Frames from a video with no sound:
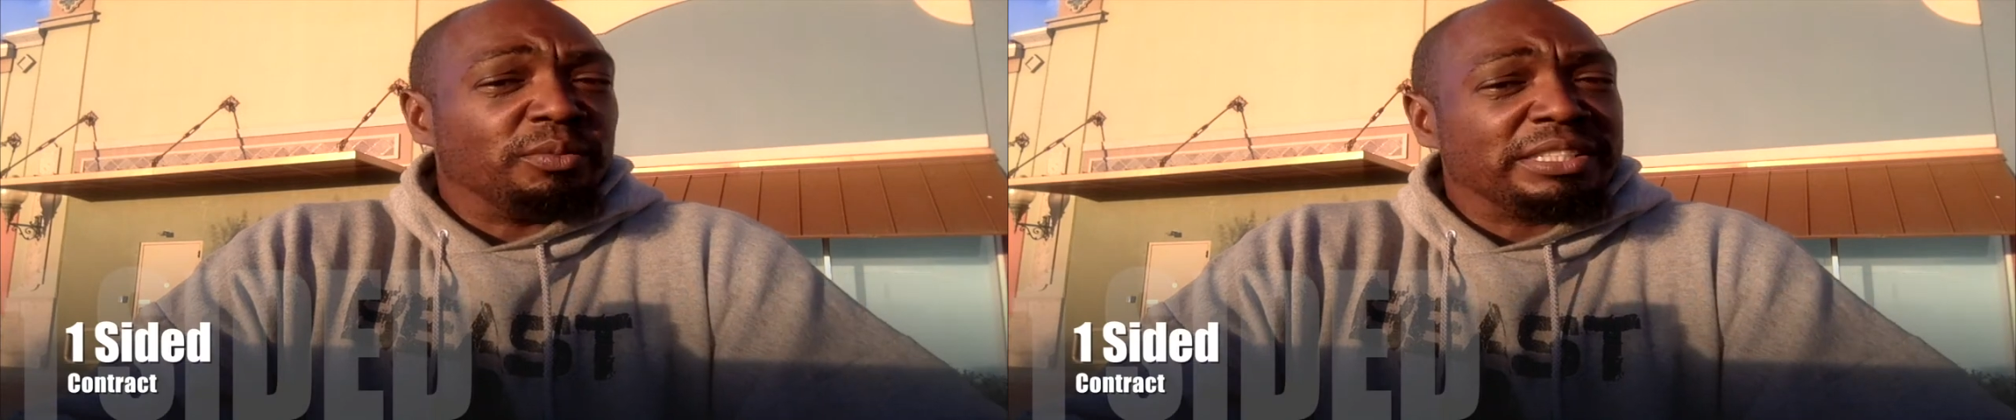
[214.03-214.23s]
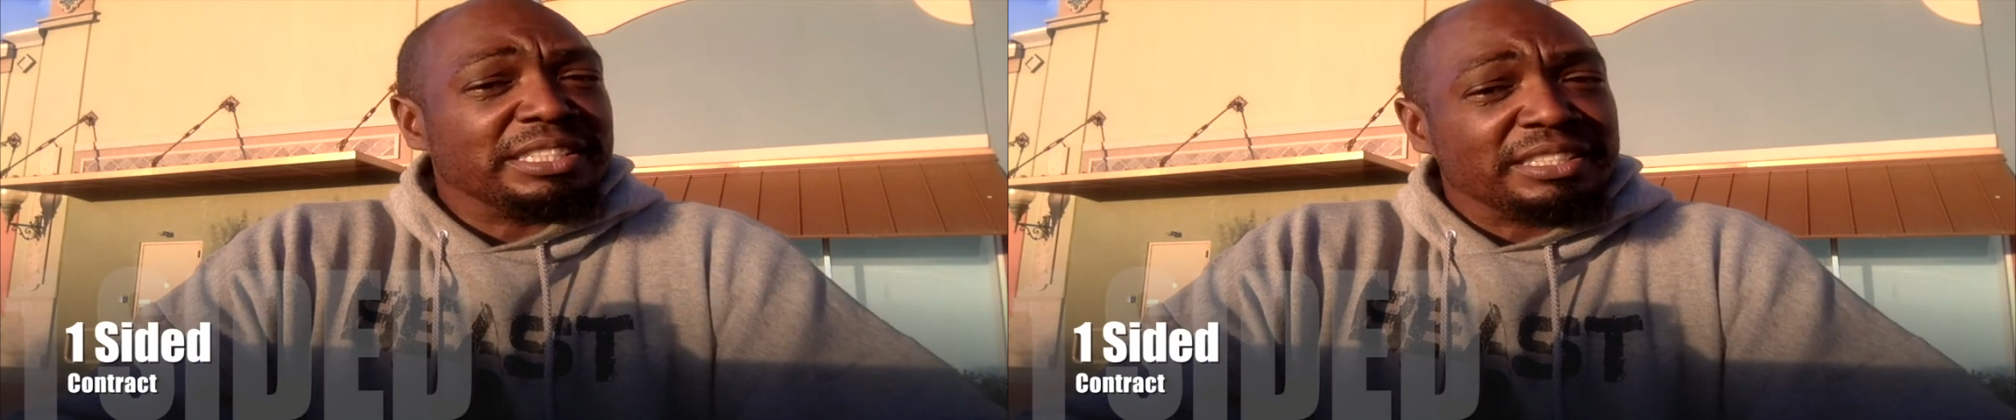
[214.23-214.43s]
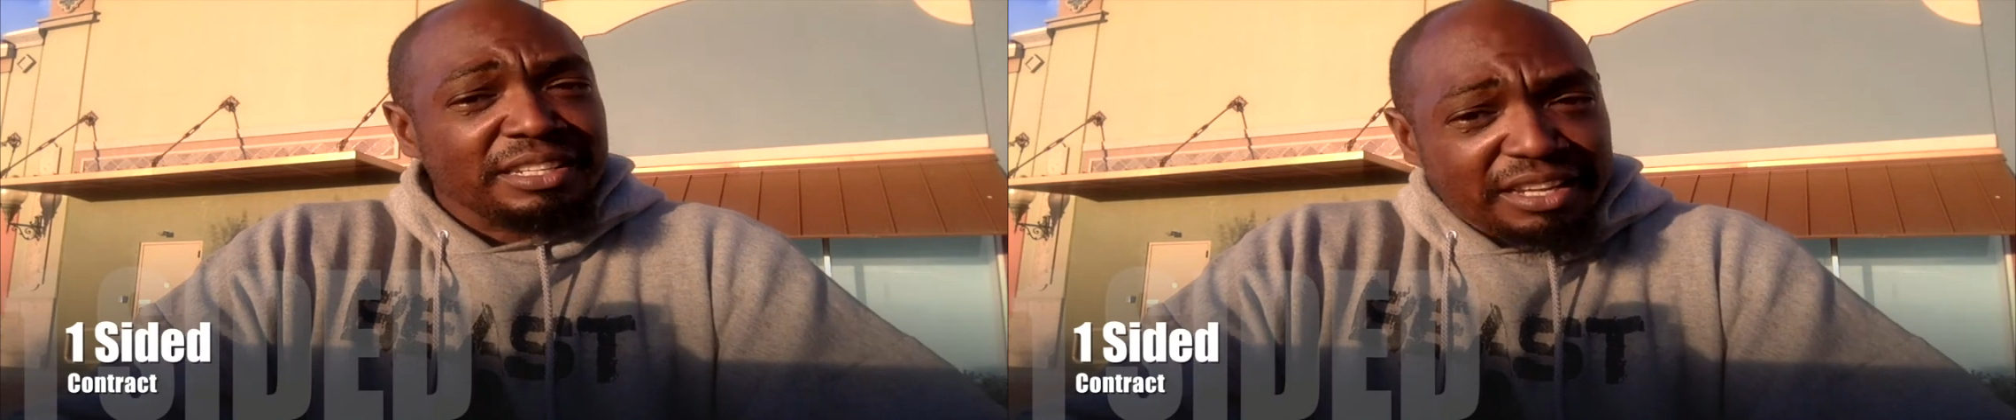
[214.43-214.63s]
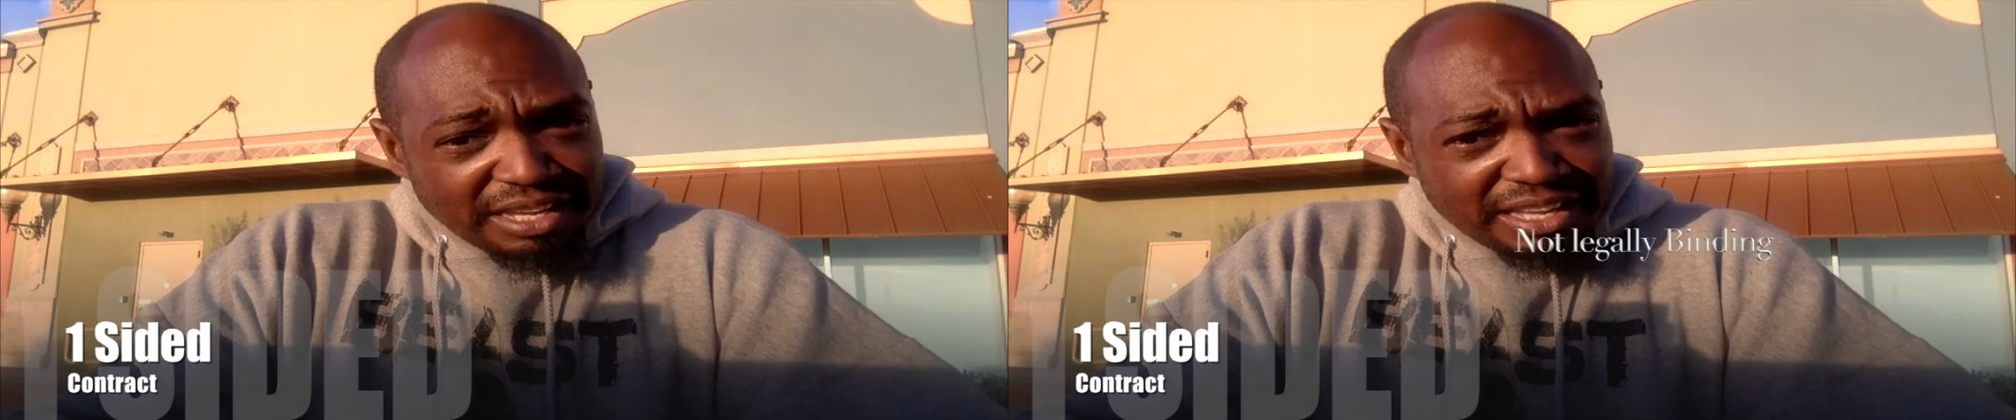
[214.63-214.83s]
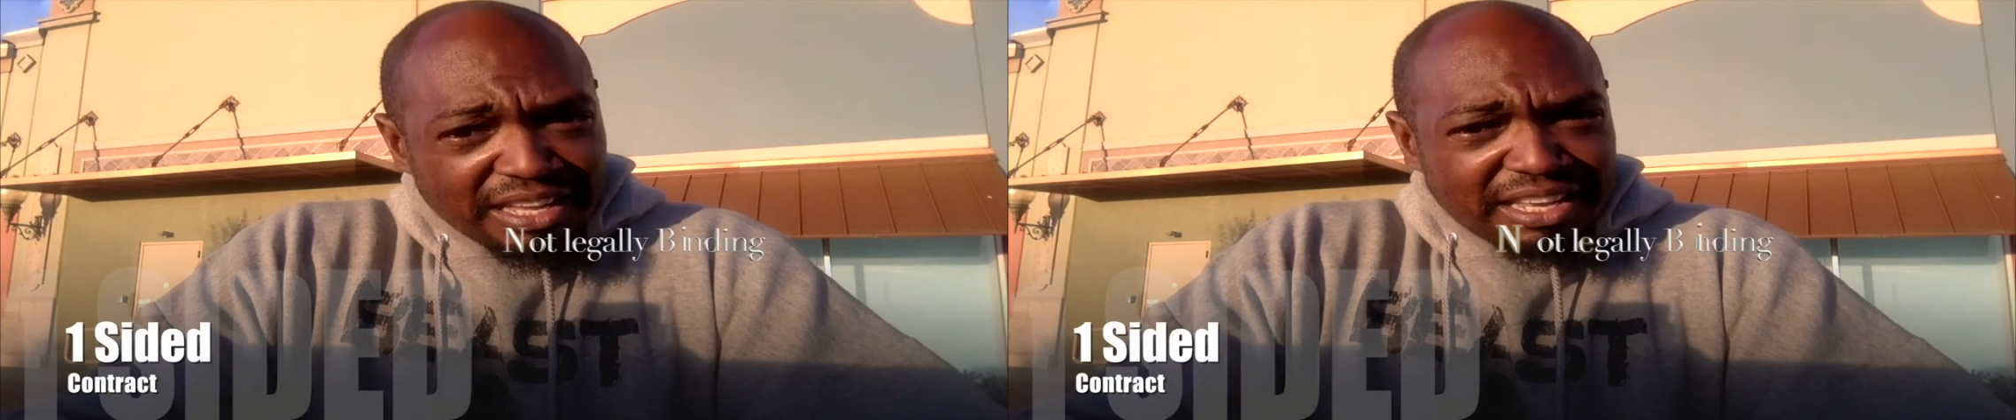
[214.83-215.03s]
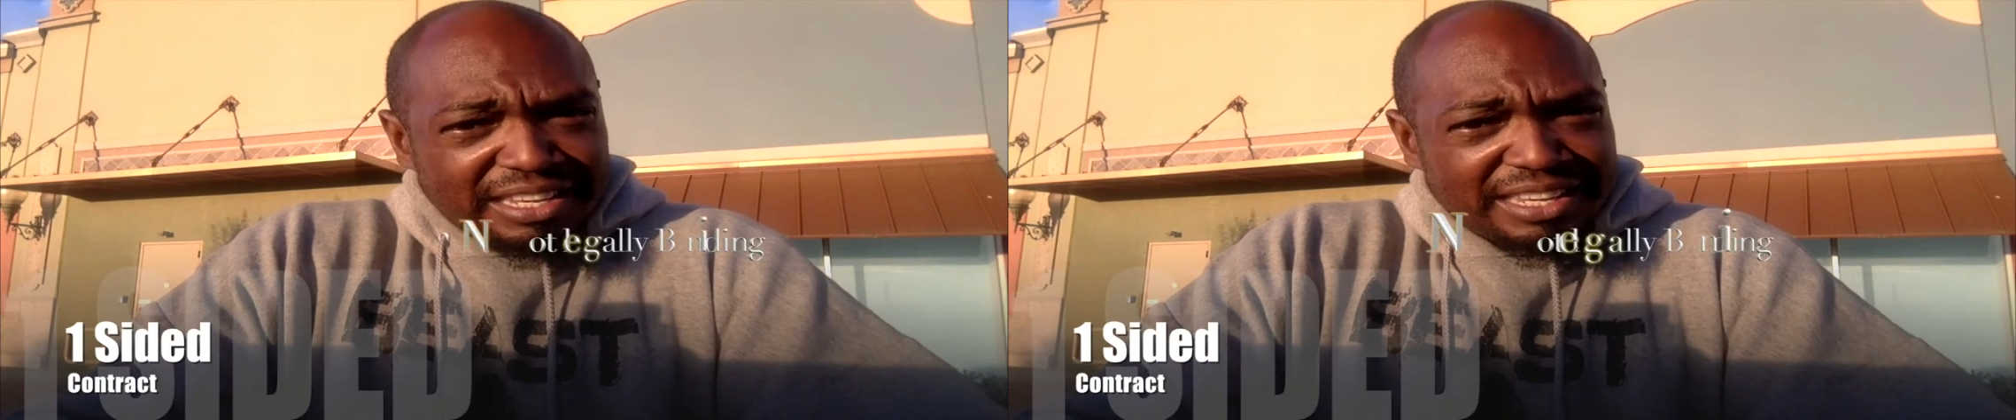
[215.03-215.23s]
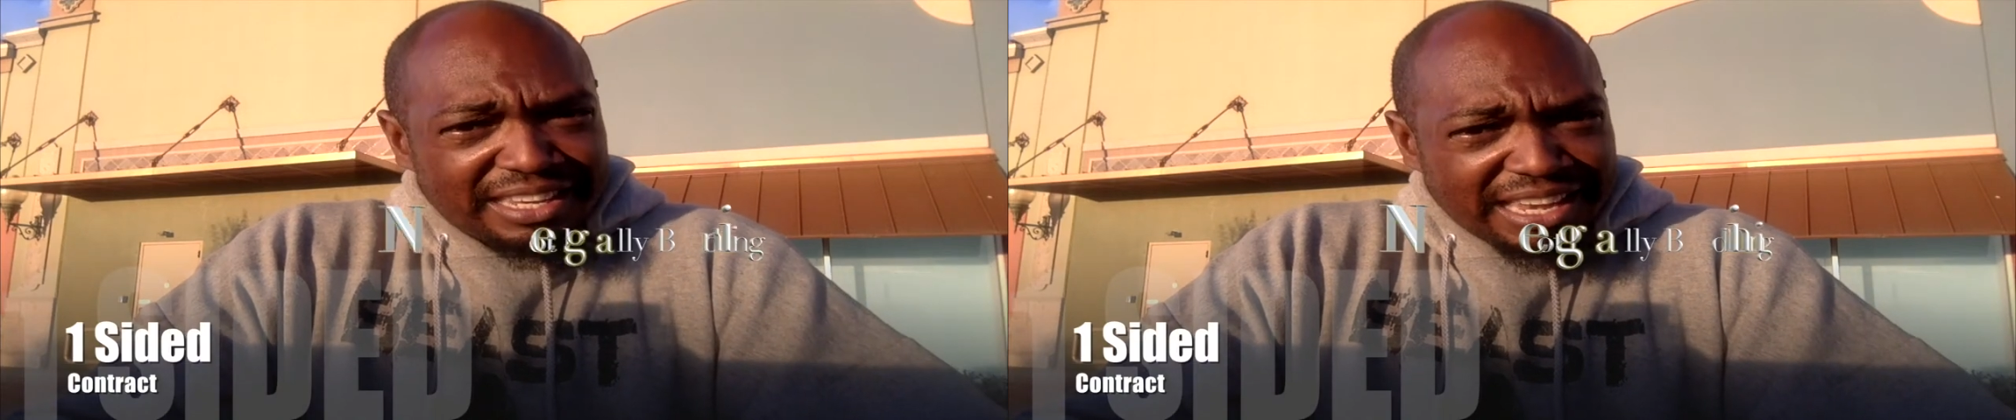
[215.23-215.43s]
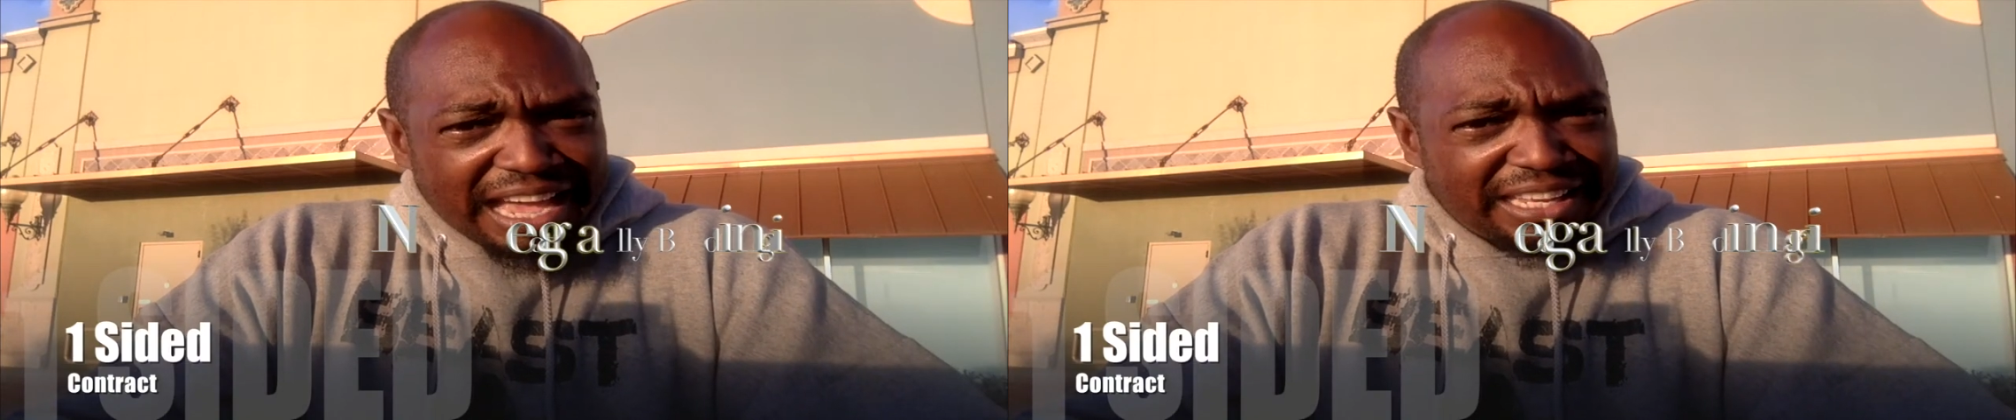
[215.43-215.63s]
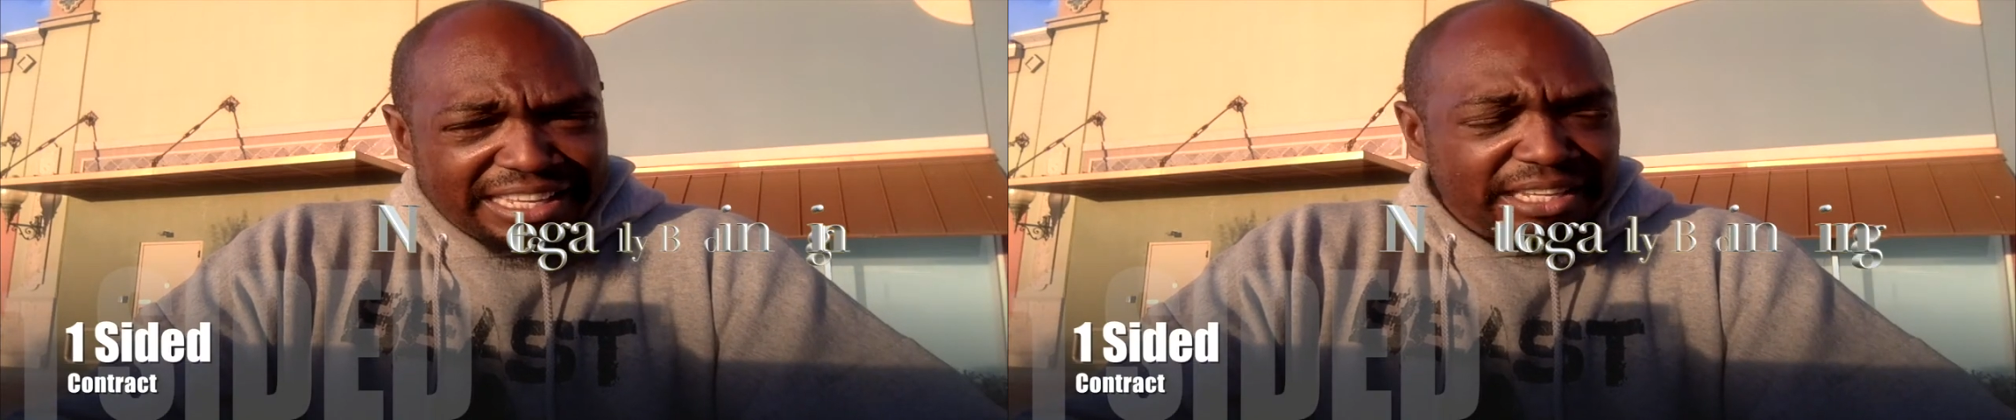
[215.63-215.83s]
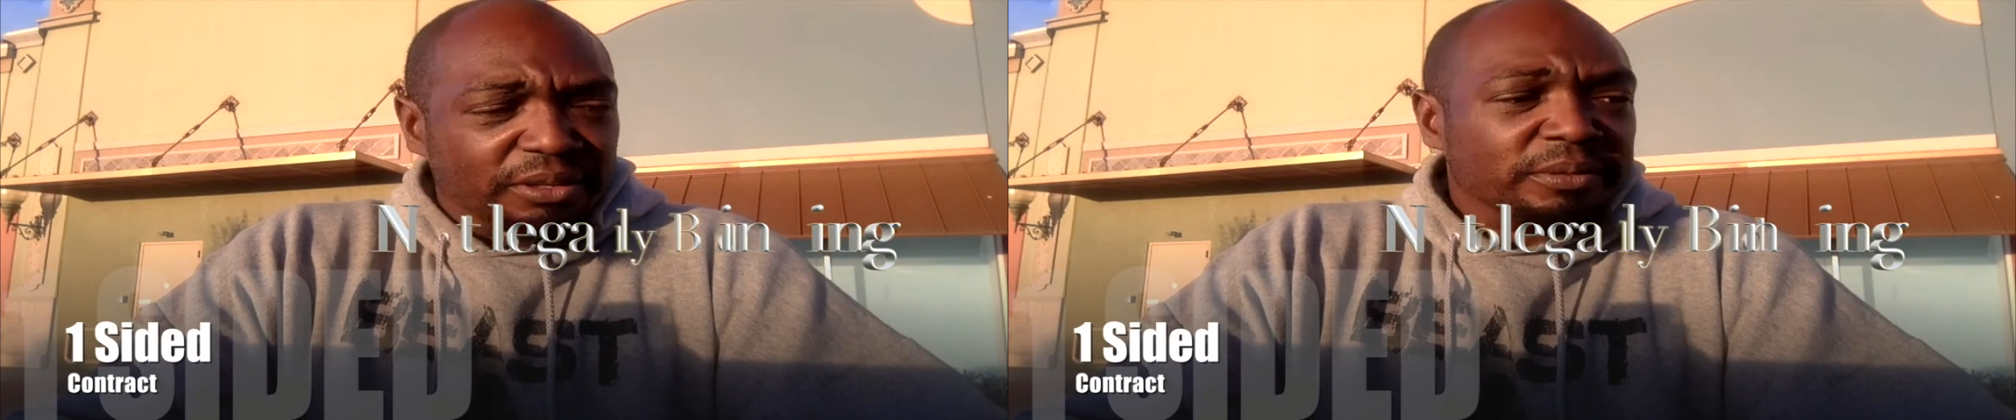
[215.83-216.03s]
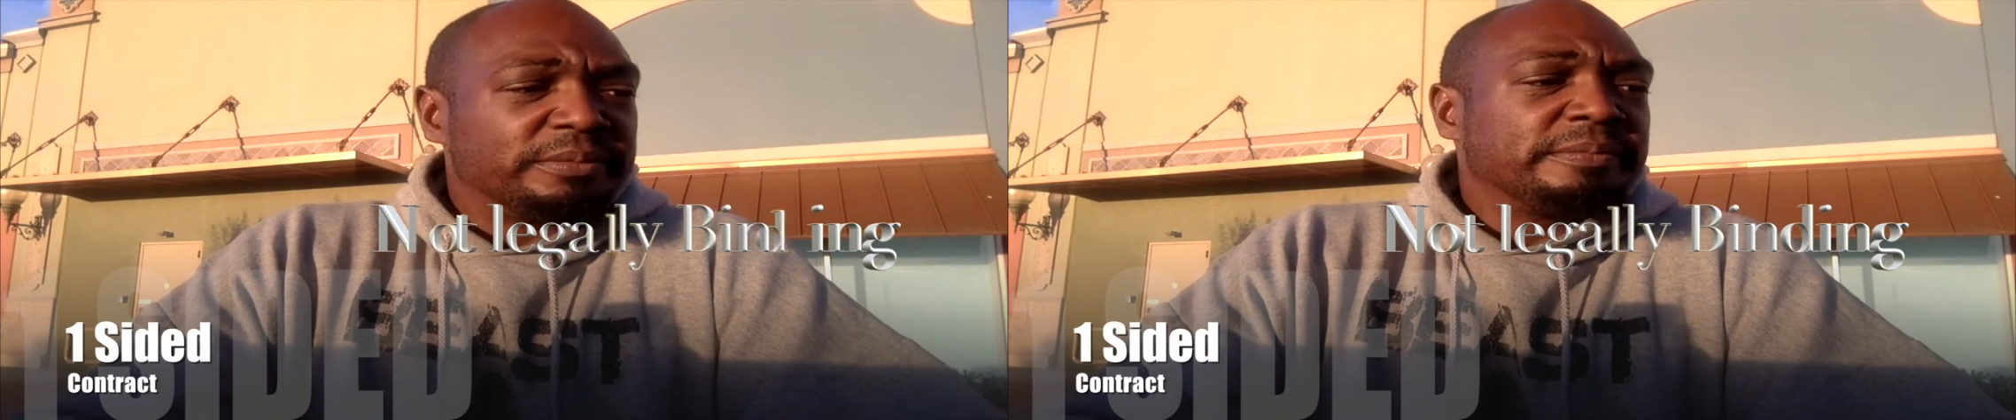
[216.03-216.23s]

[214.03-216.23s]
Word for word: which is not legal.